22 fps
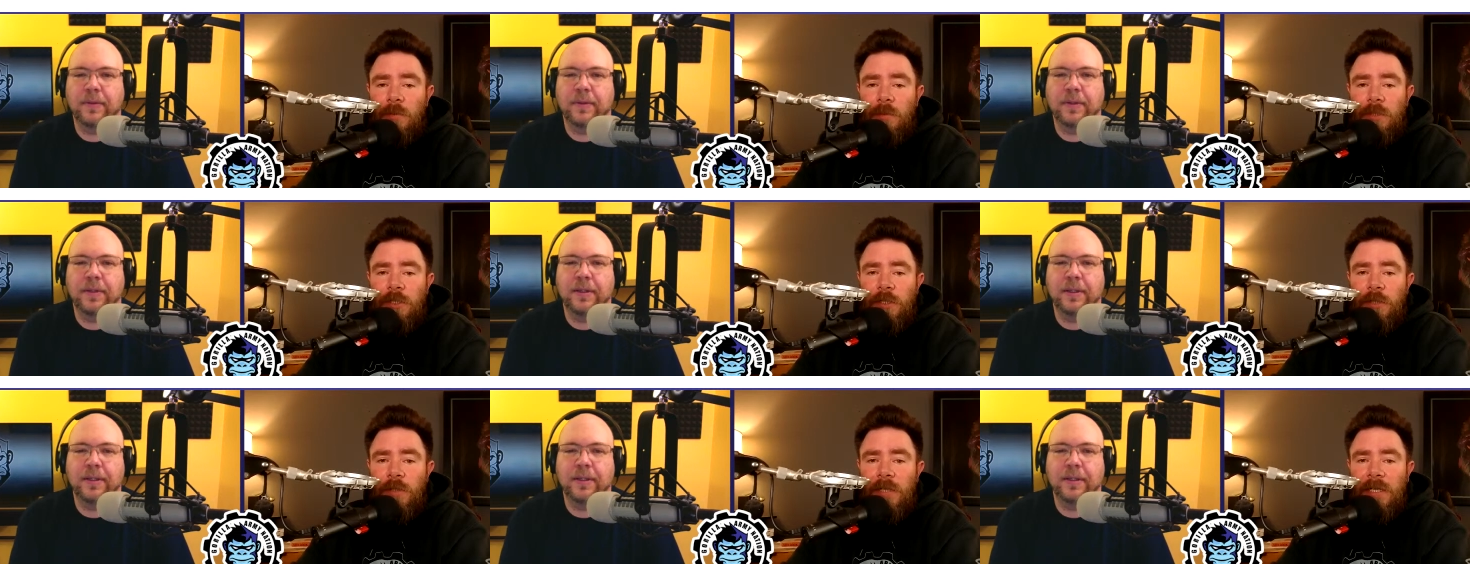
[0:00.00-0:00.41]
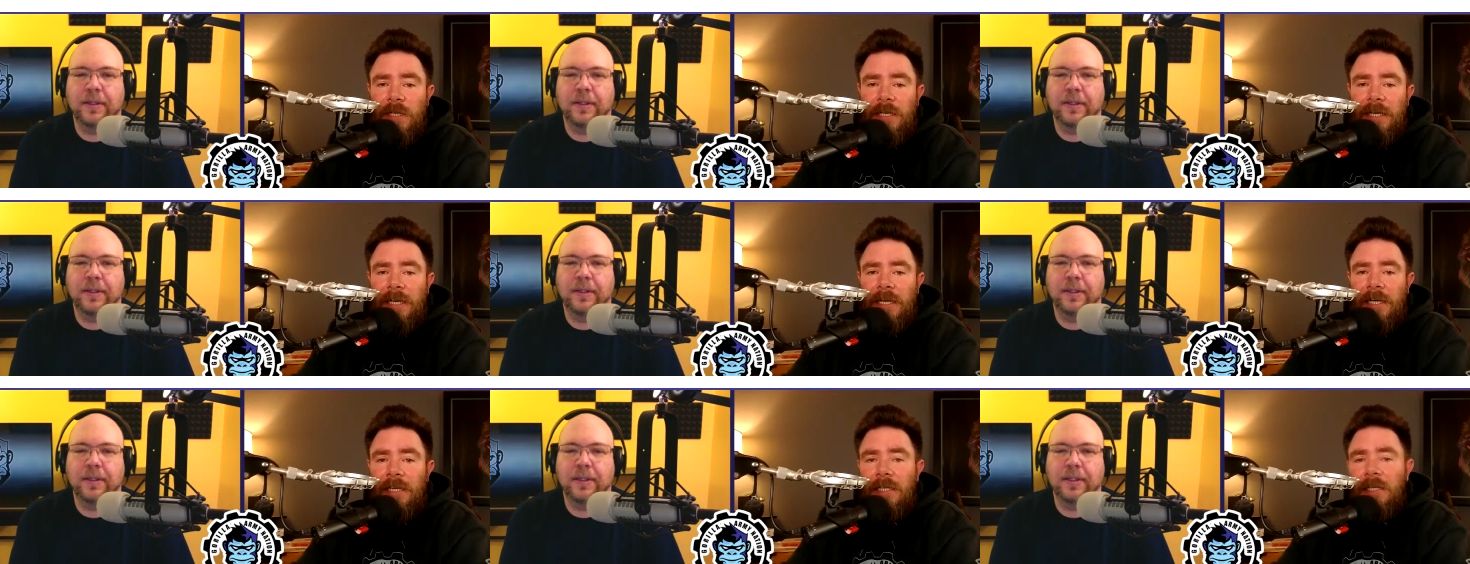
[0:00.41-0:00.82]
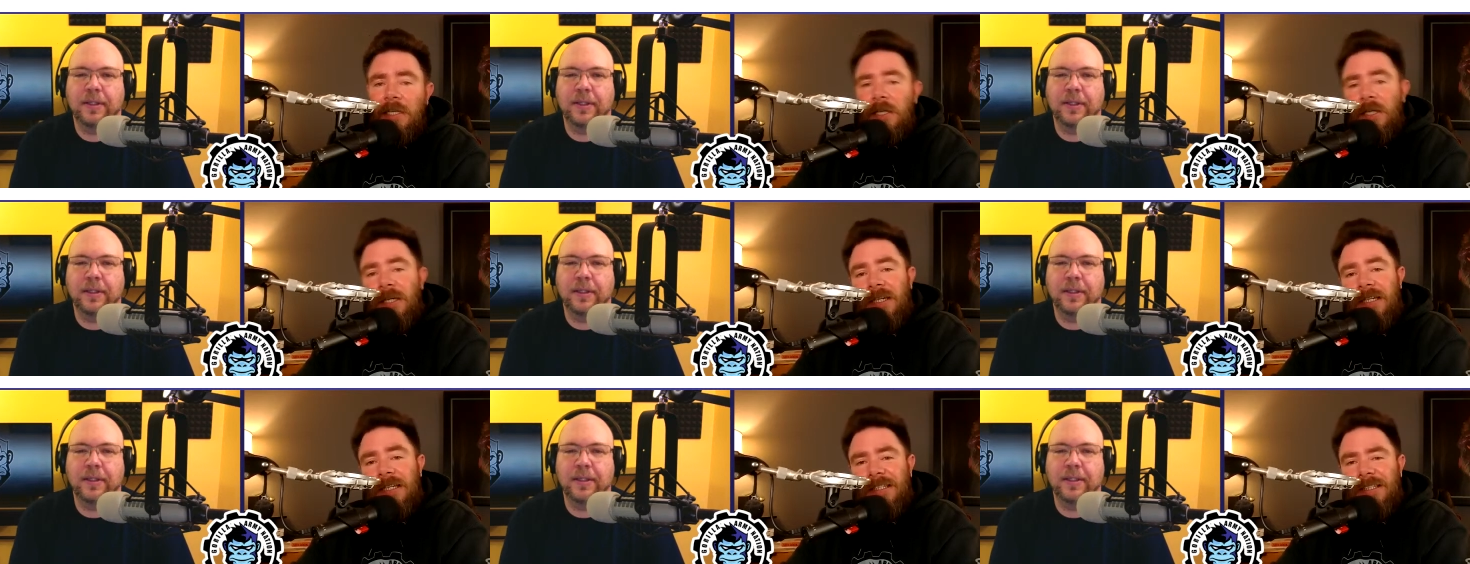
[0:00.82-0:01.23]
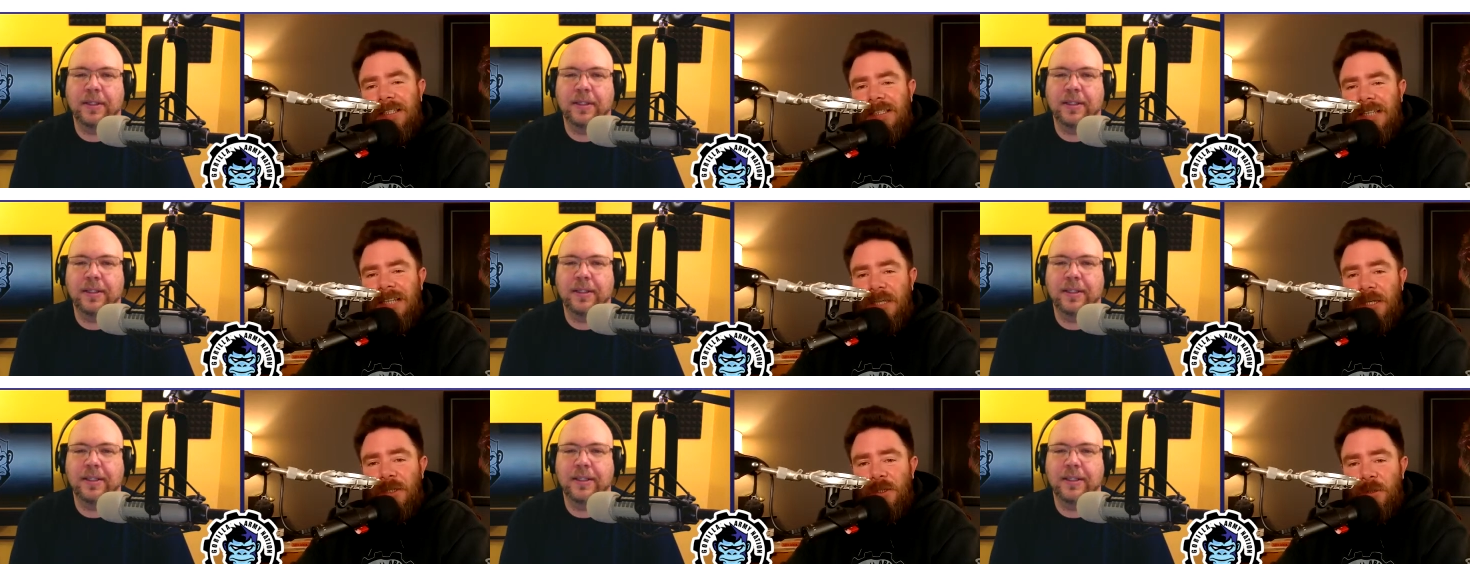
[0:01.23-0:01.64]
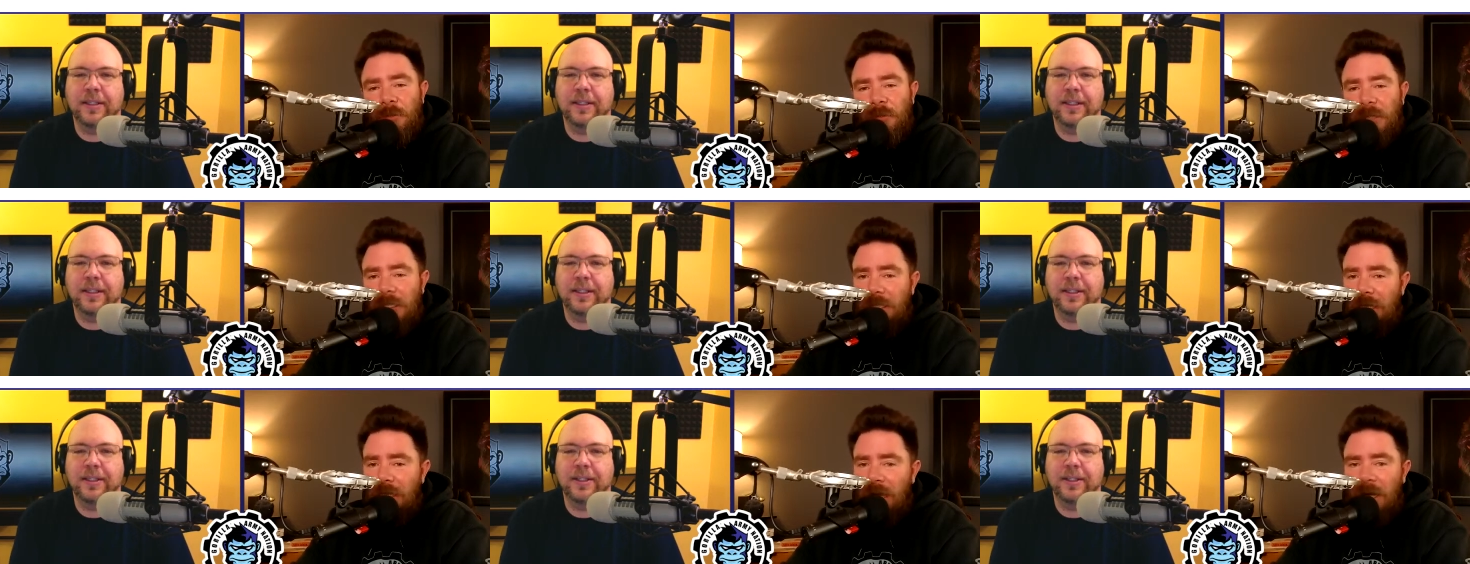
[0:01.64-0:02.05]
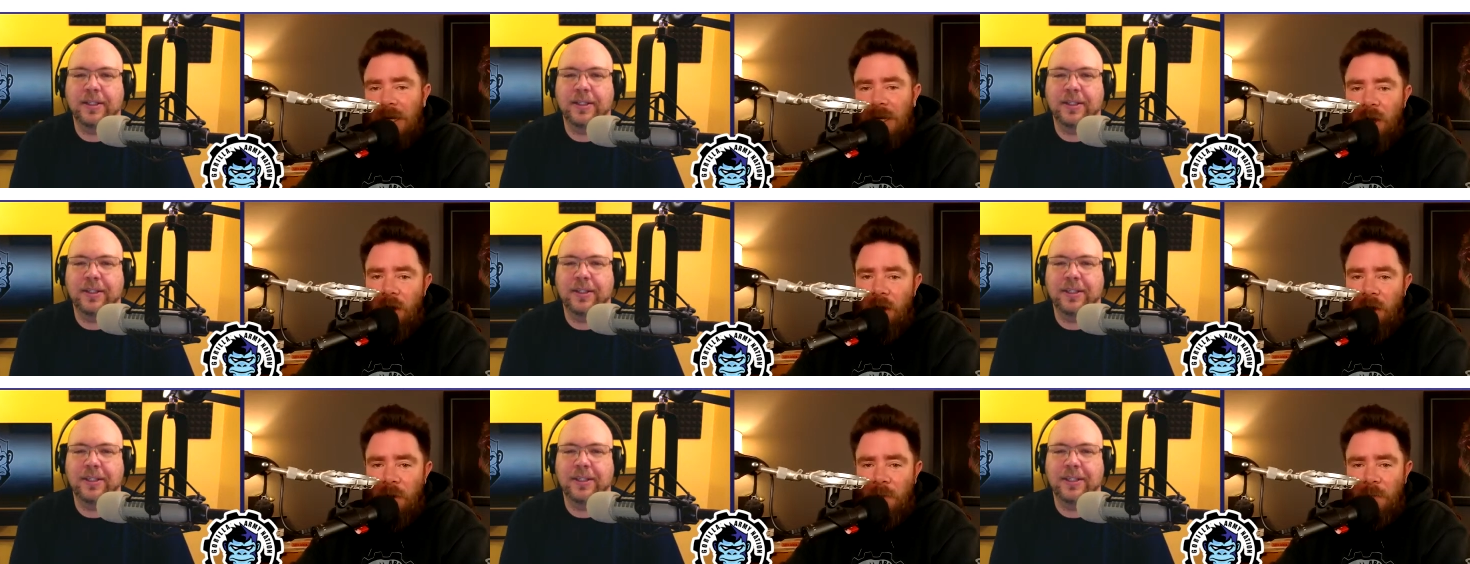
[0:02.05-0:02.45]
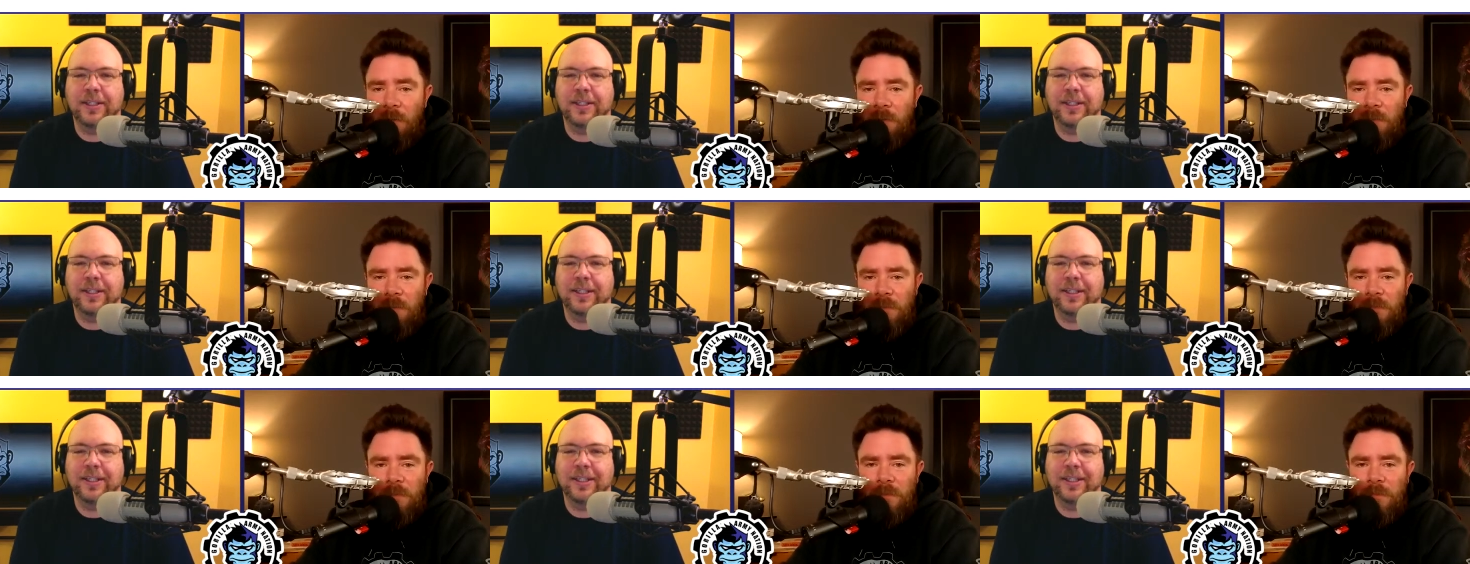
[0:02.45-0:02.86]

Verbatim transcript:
Speaker 1: which you can get at salesgorilla.com,